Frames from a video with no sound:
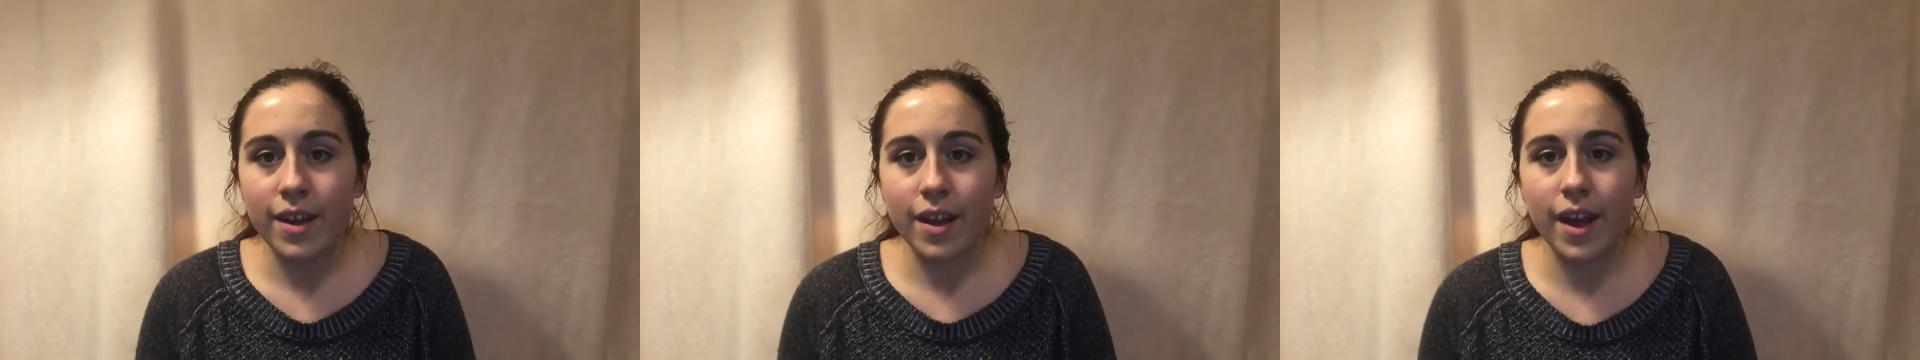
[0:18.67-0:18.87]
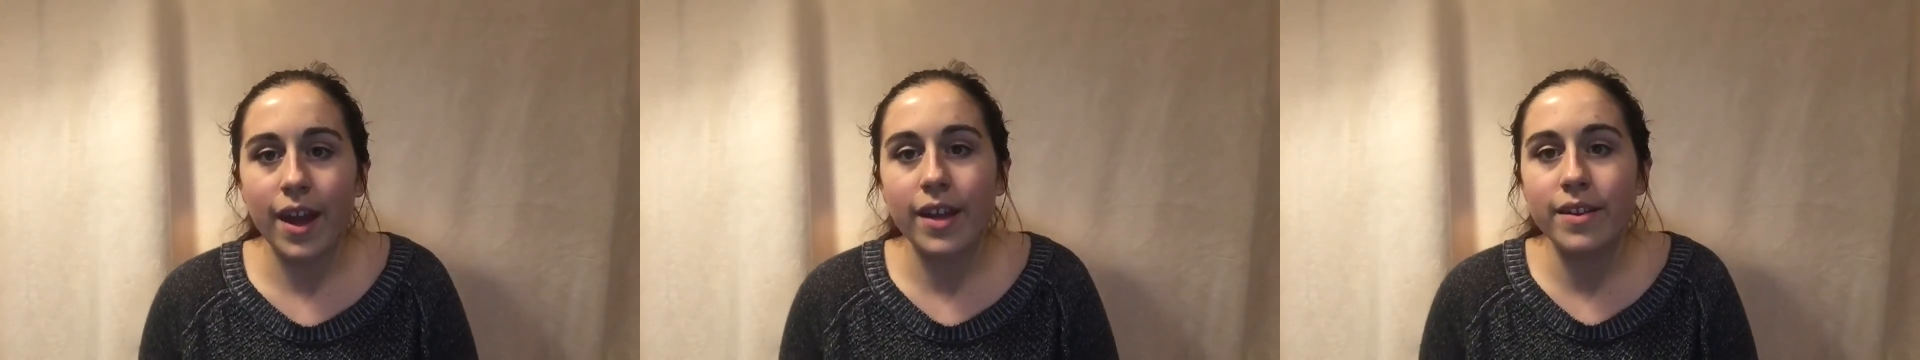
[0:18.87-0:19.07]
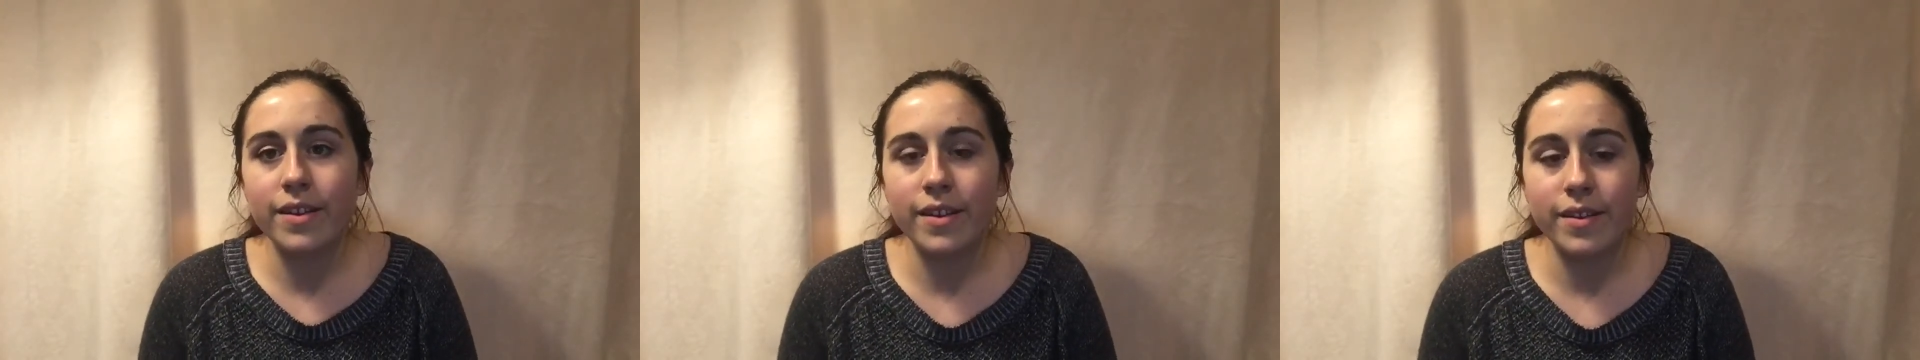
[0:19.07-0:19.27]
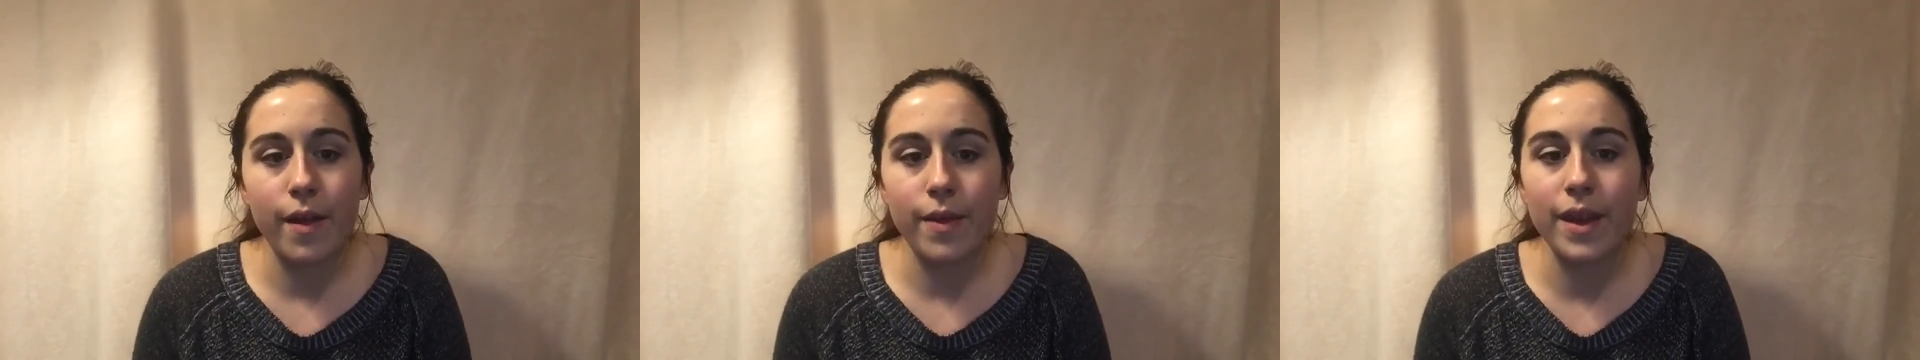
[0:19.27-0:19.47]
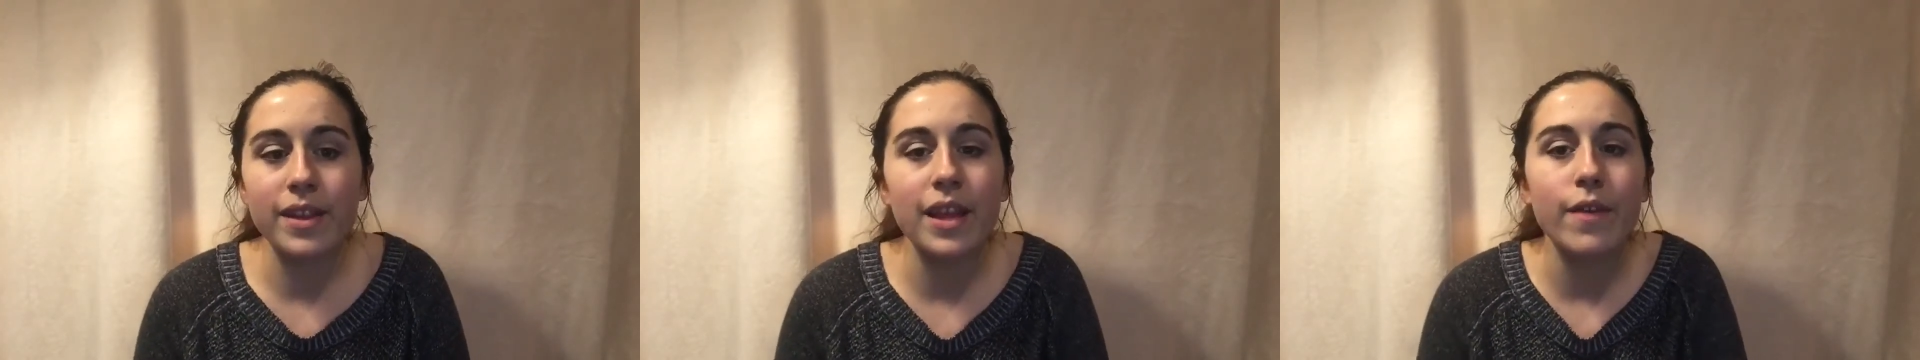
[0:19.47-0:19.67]
and
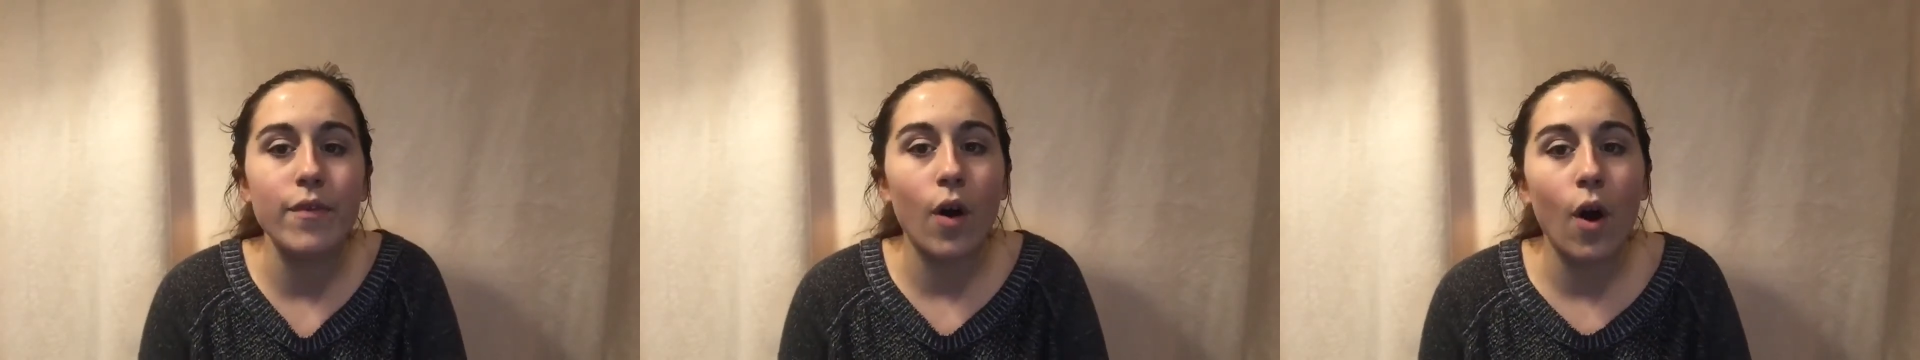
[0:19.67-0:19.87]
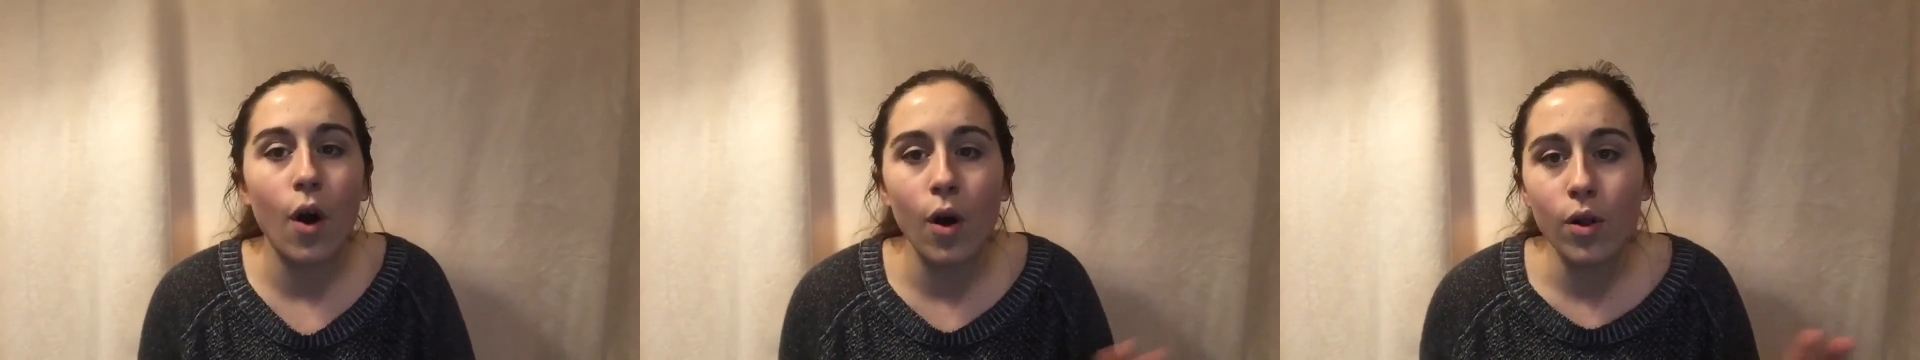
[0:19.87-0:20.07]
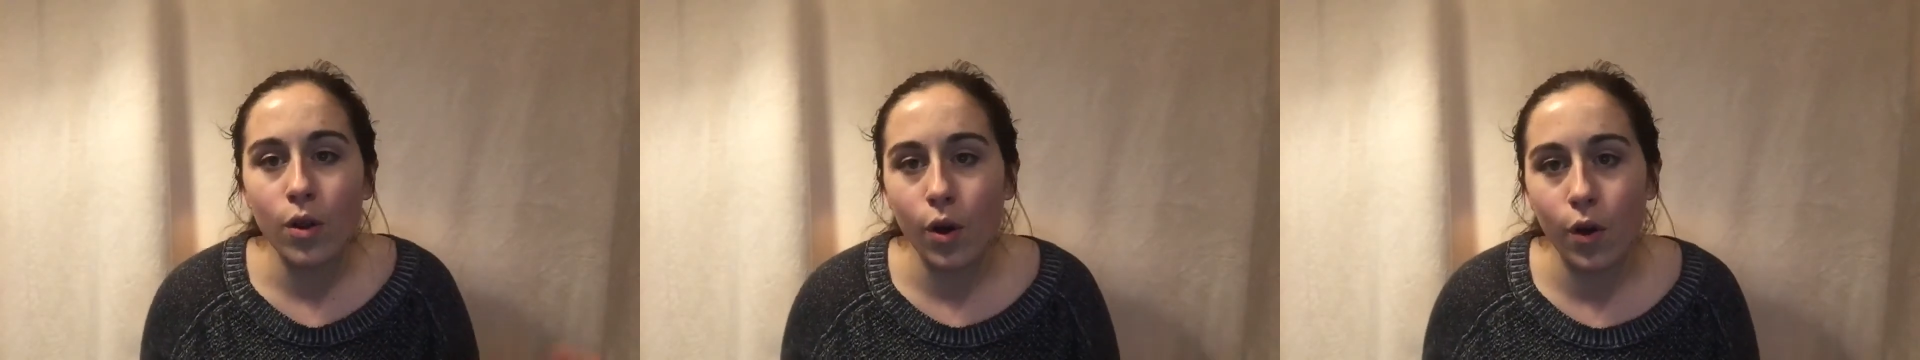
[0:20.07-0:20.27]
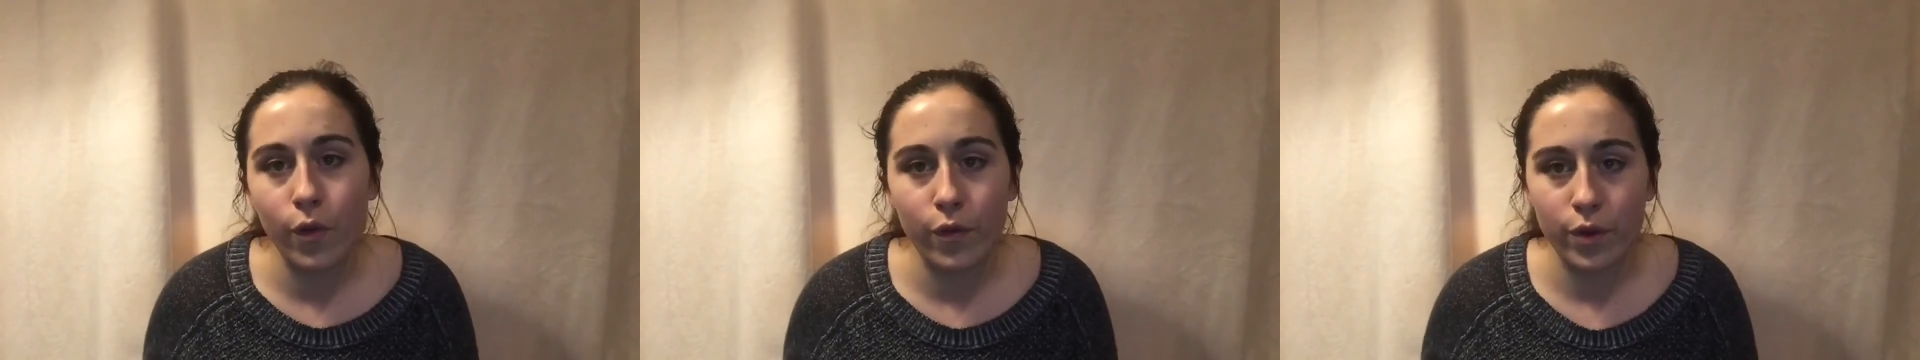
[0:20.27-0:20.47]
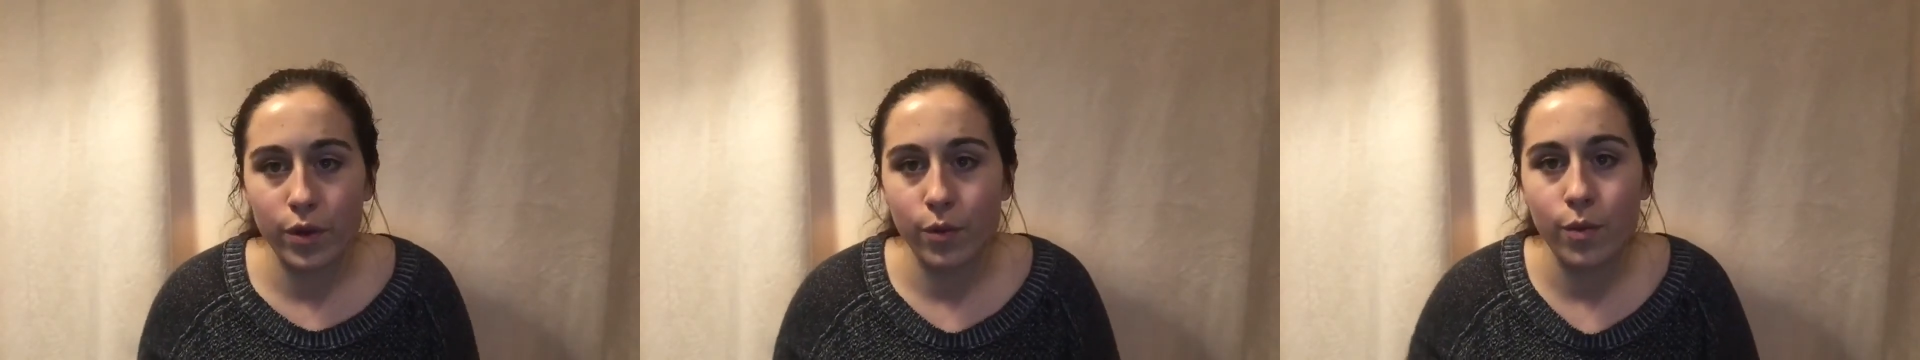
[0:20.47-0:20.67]
they live all
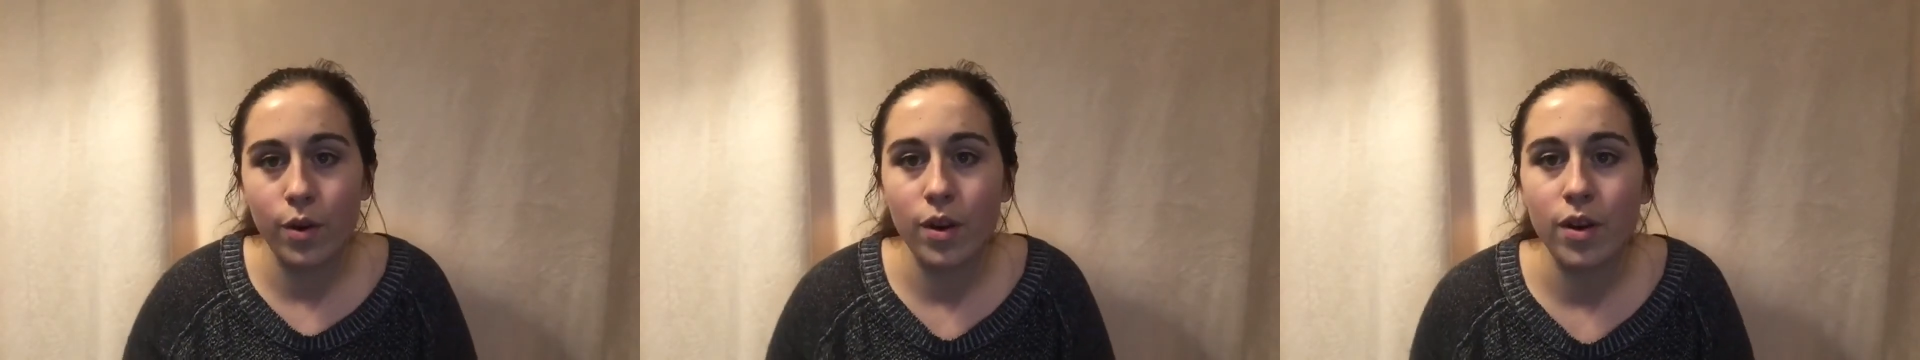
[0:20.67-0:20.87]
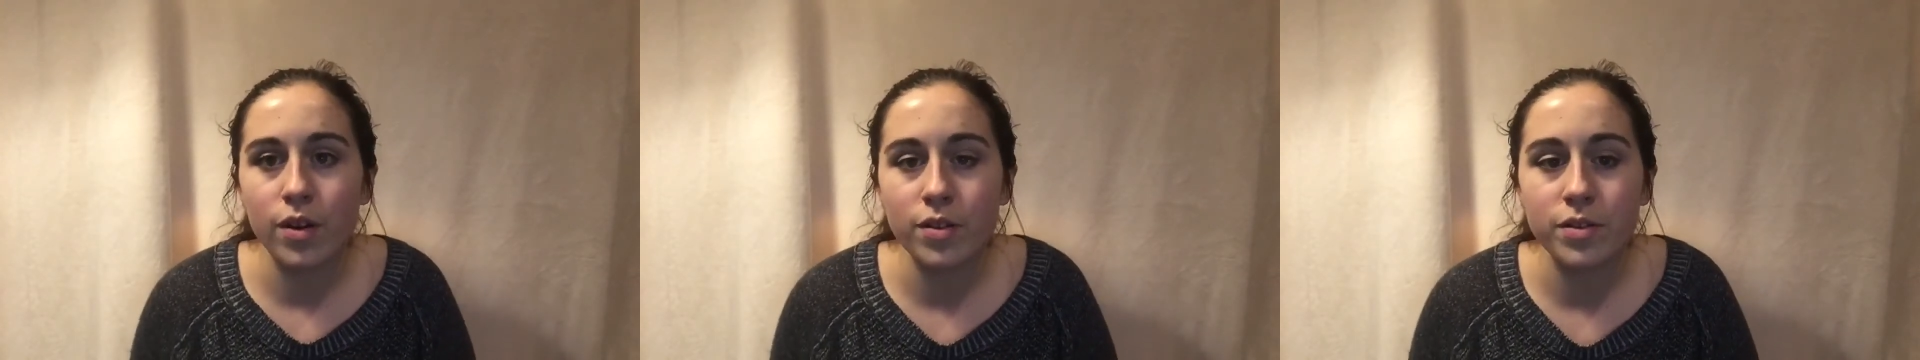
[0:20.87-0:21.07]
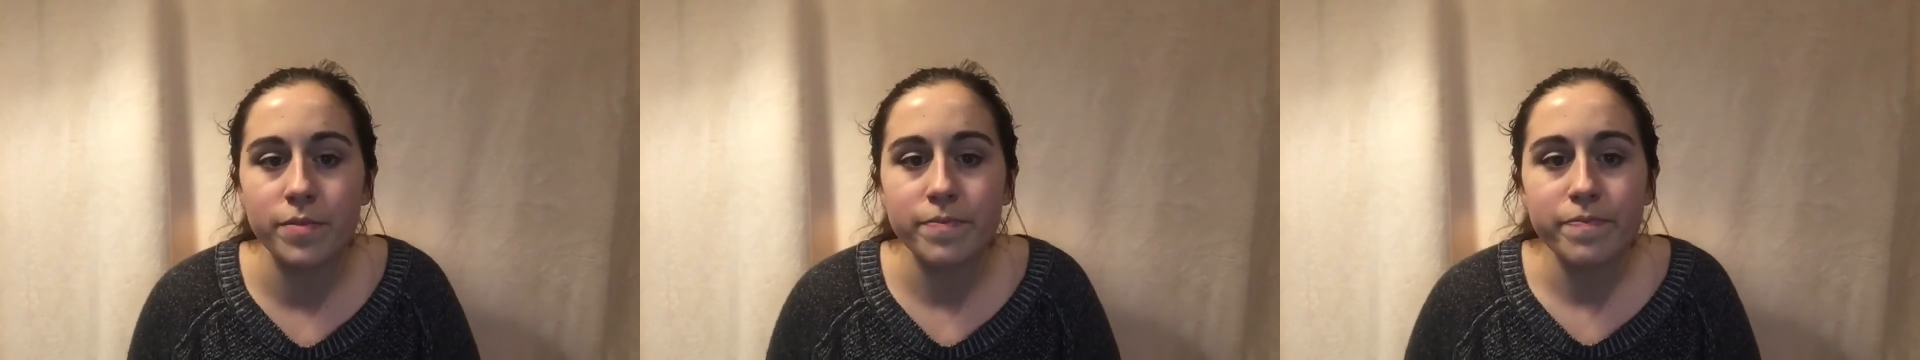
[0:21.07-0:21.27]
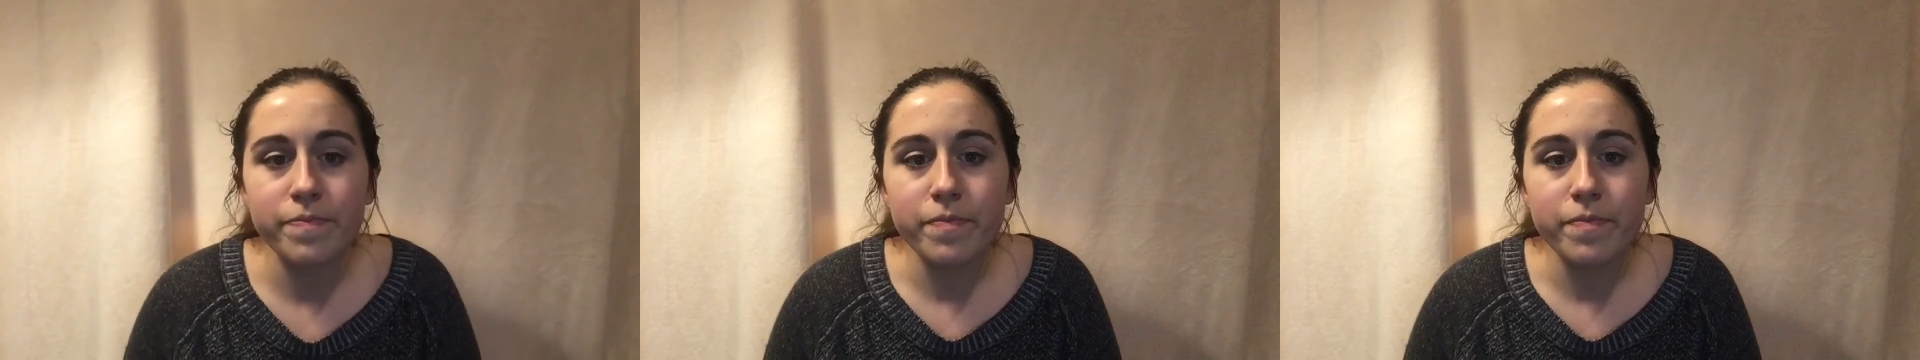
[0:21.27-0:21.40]
over the world.